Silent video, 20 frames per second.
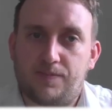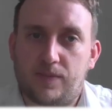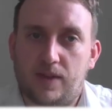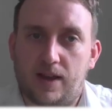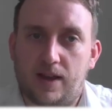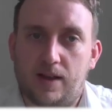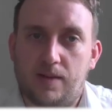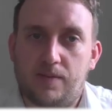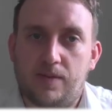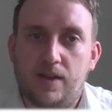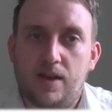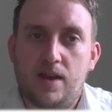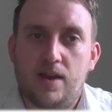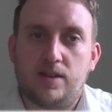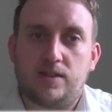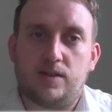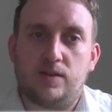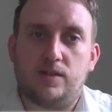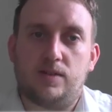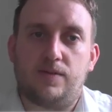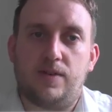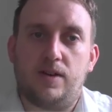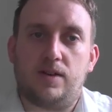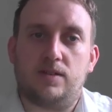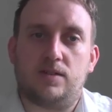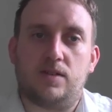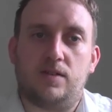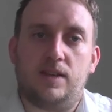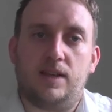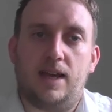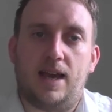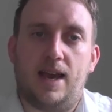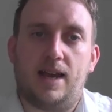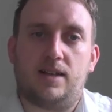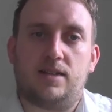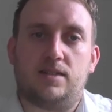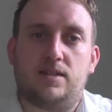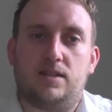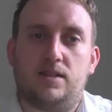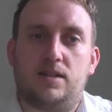So it's focused on the
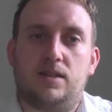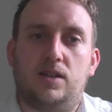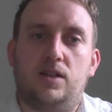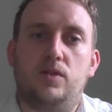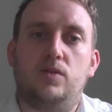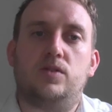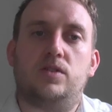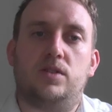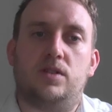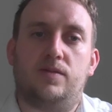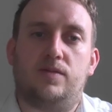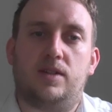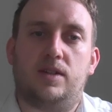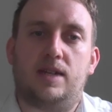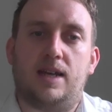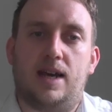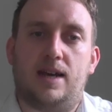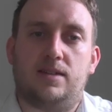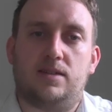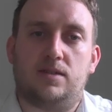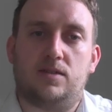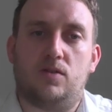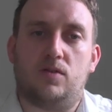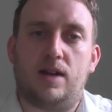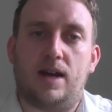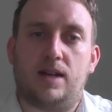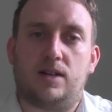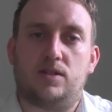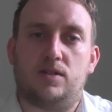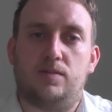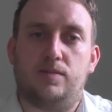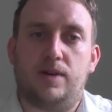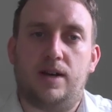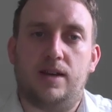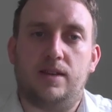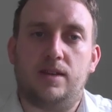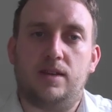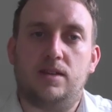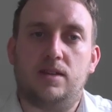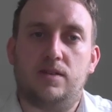execution of the task or action by
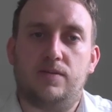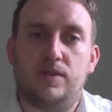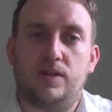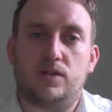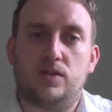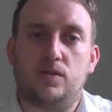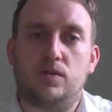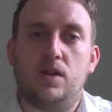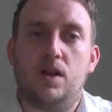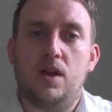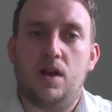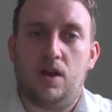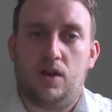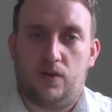the individual,